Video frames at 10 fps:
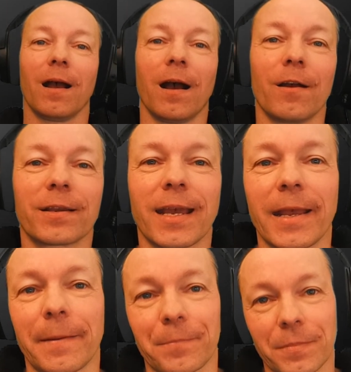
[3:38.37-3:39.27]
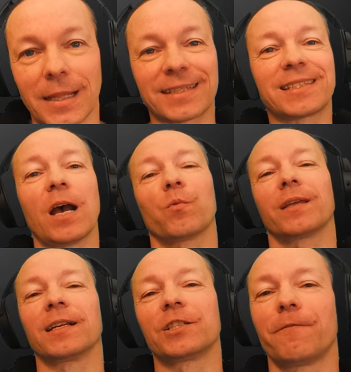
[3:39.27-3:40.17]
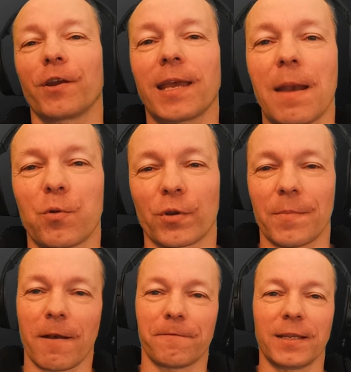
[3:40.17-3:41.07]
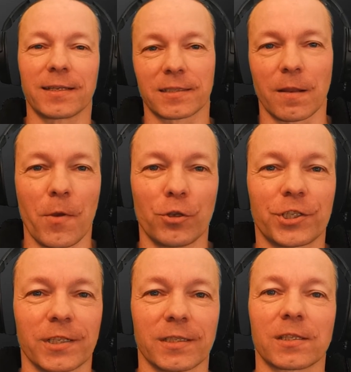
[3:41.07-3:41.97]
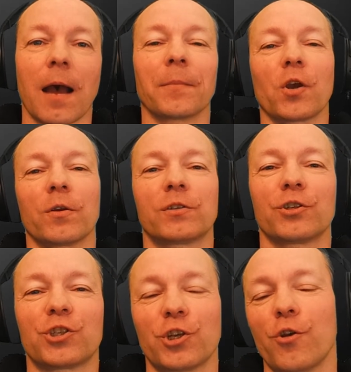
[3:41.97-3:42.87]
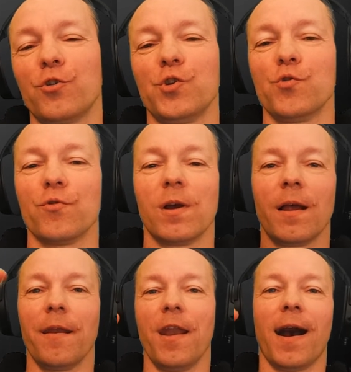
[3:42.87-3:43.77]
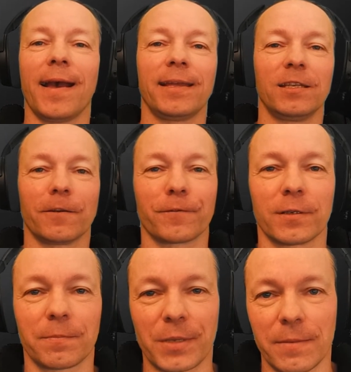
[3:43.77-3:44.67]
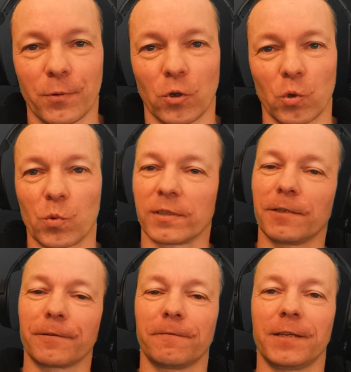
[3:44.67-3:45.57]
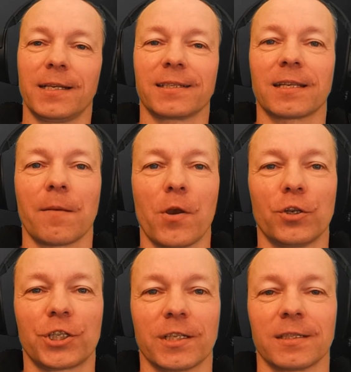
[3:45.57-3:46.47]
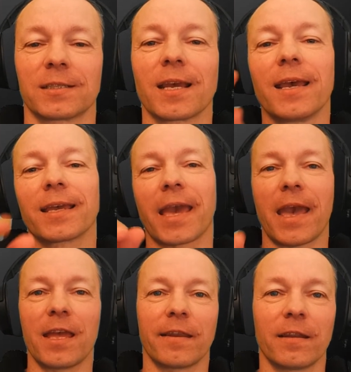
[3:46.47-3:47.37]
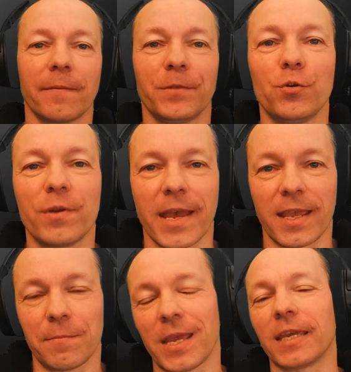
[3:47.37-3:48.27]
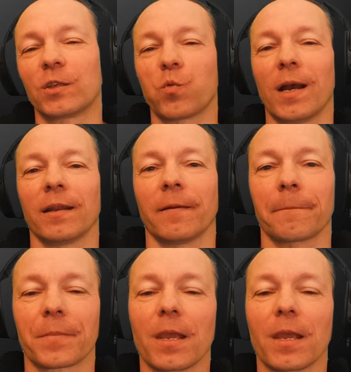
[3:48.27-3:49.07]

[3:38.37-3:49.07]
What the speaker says: Okay, let's start with English vocabulary about feelings and emotions. I'm going to show you 9 different people with different feelings and emotions. Can you name each one?